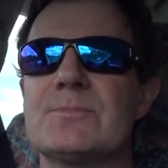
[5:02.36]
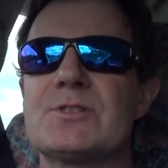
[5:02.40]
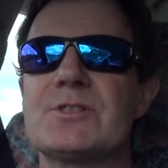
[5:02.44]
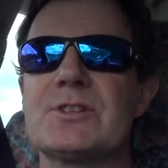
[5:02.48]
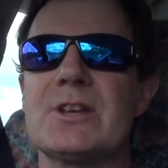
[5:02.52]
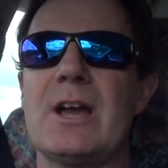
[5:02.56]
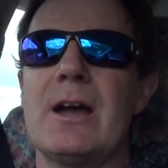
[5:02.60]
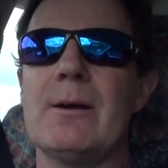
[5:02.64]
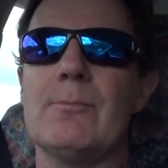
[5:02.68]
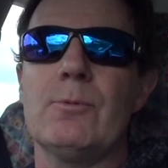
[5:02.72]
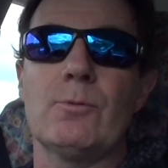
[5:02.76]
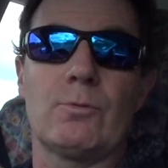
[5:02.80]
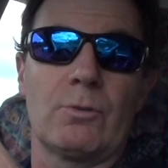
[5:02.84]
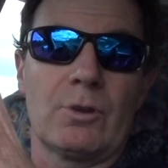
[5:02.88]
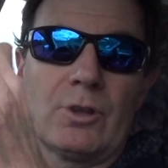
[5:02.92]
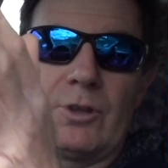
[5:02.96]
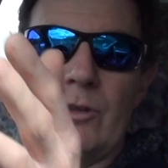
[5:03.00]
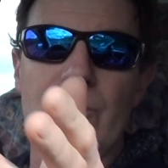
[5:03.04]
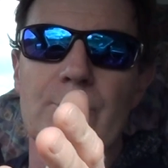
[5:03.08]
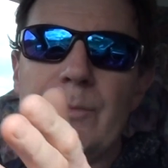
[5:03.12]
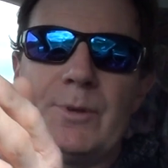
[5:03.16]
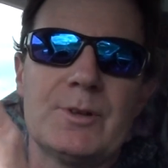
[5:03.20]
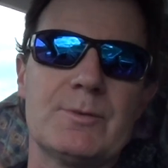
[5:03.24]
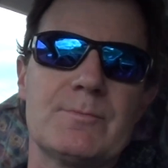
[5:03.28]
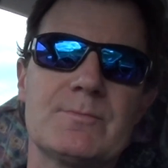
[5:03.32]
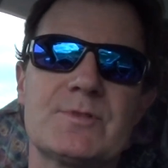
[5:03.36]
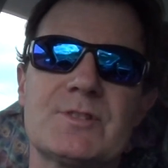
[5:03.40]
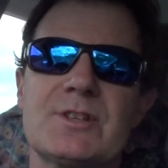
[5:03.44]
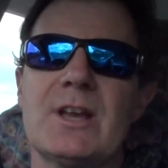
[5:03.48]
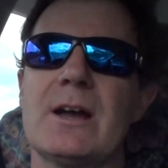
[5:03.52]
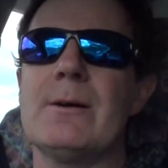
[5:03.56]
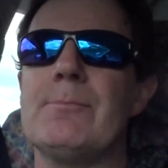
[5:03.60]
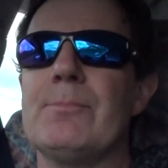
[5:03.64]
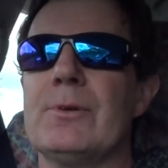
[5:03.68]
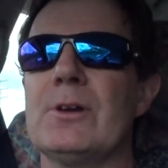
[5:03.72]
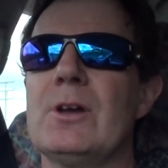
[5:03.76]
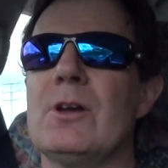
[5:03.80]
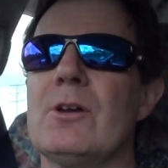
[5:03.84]
sump or aluminum
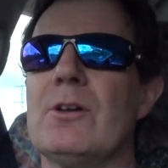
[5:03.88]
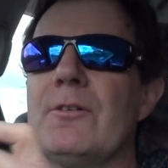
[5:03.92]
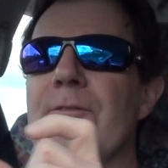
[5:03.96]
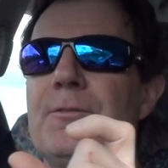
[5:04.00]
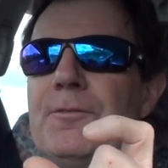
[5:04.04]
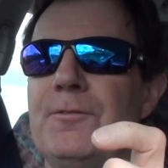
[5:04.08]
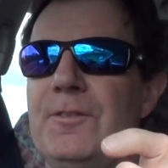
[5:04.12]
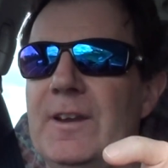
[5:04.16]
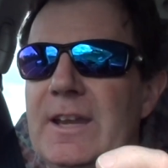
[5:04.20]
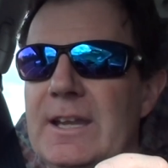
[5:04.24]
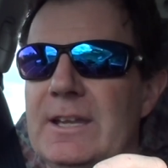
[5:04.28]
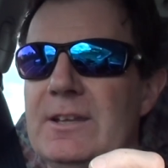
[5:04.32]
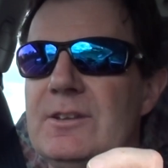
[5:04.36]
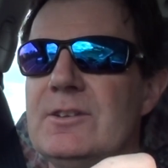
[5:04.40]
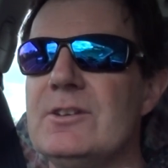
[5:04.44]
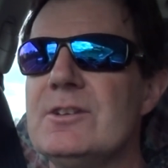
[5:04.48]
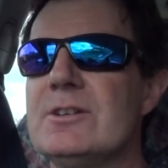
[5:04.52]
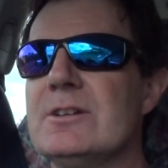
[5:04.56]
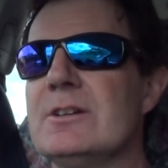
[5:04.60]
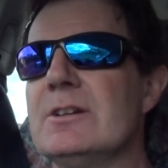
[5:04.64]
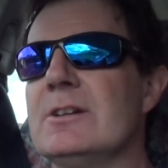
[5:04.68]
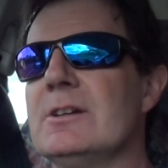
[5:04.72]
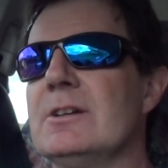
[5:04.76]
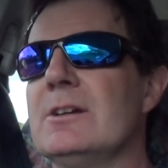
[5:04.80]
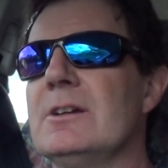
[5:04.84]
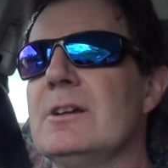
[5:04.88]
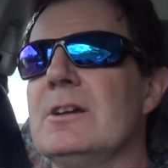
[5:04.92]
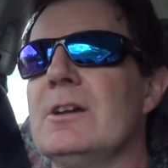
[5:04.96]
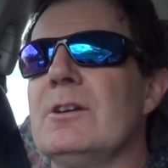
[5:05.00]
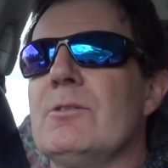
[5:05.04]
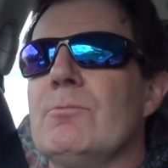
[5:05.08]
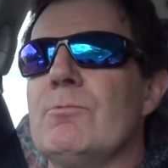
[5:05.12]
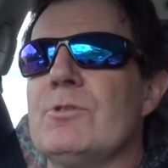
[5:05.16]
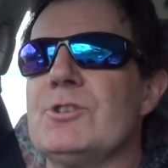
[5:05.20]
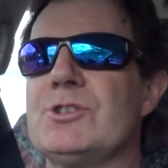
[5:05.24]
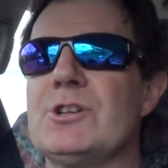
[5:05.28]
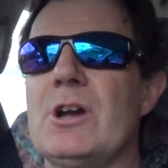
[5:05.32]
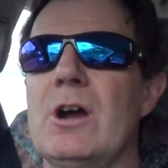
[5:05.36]
sump, finned,
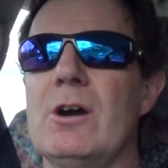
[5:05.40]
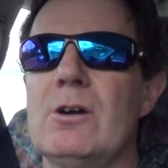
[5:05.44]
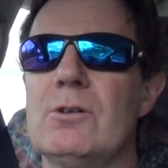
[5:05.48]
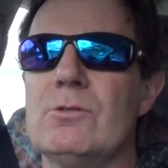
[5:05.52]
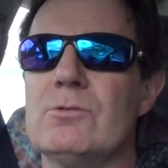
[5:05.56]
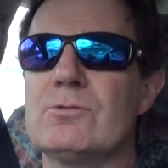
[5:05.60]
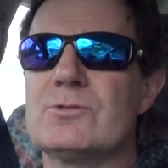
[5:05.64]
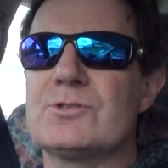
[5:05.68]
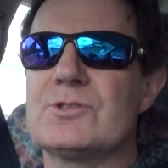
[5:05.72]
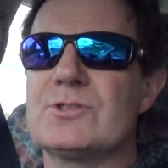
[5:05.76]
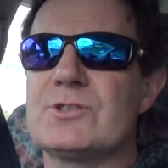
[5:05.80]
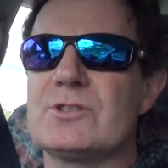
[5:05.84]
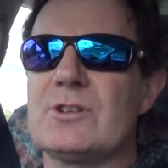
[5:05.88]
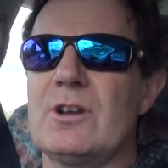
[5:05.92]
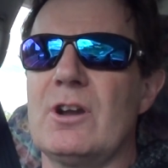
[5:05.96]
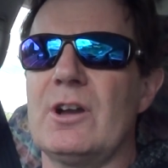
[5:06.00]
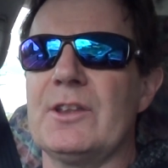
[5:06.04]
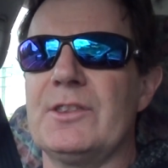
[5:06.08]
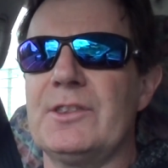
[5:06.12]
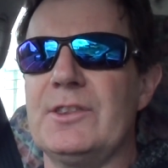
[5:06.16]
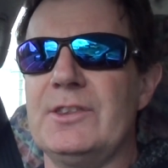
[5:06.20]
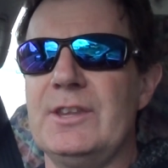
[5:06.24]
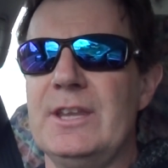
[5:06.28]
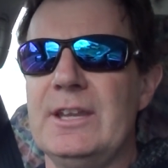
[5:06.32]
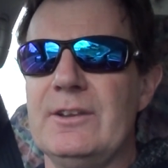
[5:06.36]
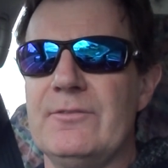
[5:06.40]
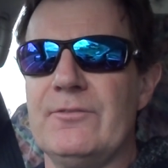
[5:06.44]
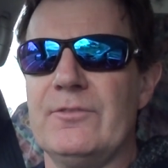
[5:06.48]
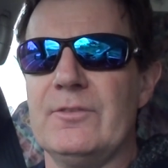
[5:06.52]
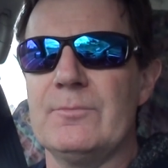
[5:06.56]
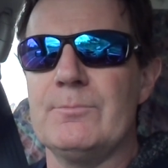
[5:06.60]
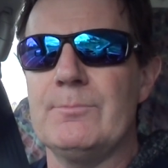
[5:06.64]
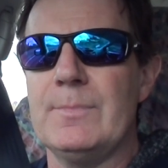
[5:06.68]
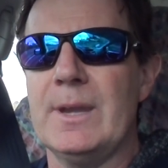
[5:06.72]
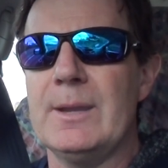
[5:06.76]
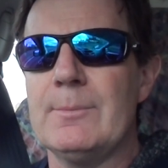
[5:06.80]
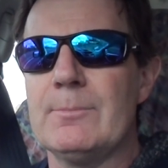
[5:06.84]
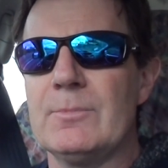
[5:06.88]
which holds, I think
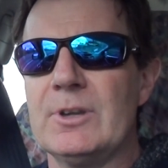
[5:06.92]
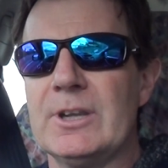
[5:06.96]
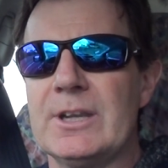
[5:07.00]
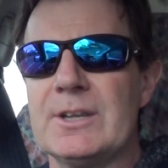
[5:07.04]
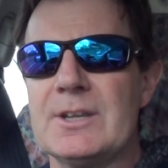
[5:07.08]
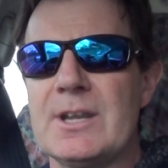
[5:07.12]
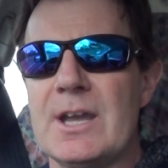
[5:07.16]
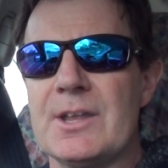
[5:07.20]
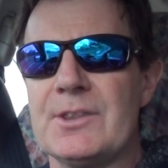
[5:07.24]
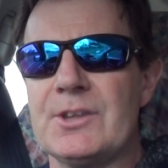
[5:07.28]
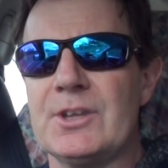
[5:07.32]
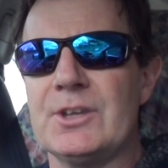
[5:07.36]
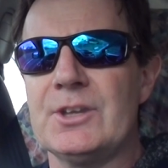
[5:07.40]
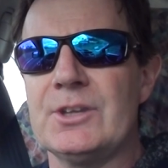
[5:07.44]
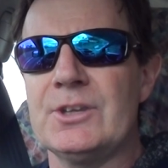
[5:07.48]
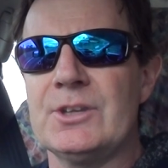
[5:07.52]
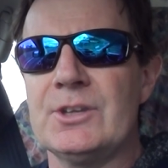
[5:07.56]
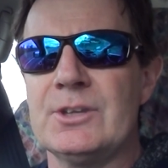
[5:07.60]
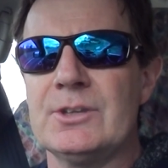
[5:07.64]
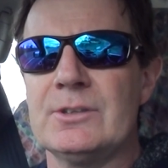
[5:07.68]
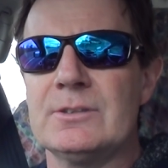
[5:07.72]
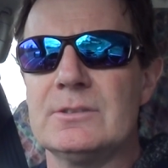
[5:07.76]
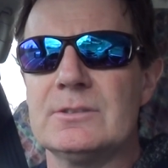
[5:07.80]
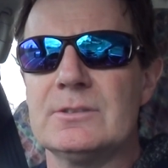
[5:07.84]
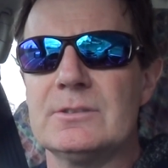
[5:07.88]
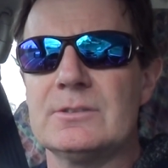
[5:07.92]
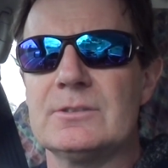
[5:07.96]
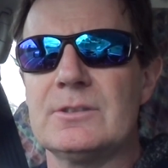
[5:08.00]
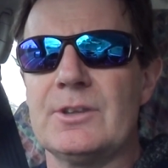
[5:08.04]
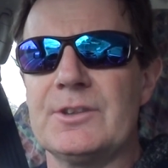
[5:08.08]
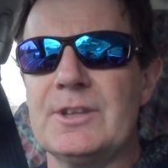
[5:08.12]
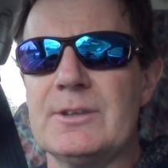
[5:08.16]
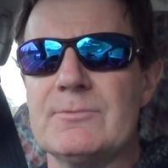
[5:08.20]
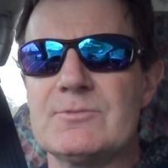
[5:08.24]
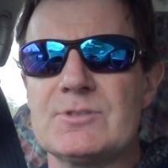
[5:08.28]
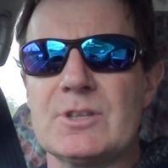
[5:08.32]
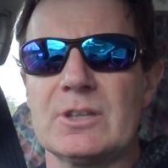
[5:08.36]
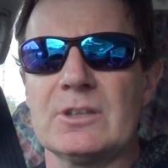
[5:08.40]
from memory, another, I
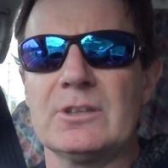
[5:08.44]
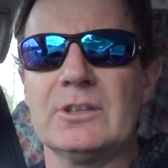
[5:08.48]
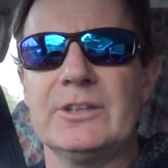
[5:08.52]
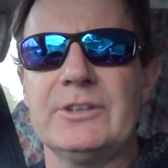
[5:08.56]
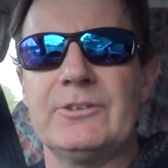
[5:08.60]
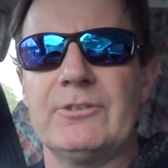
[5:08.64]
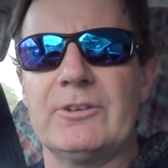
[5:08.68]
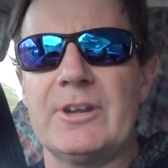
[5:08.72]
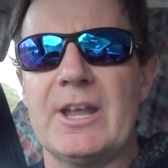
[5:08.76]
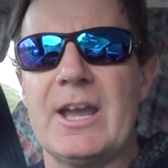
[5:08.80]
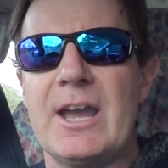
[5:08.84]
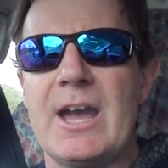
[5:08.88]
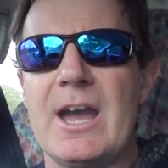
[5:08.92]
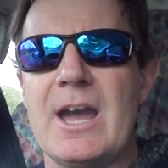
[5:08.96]
think it was 1.5 litres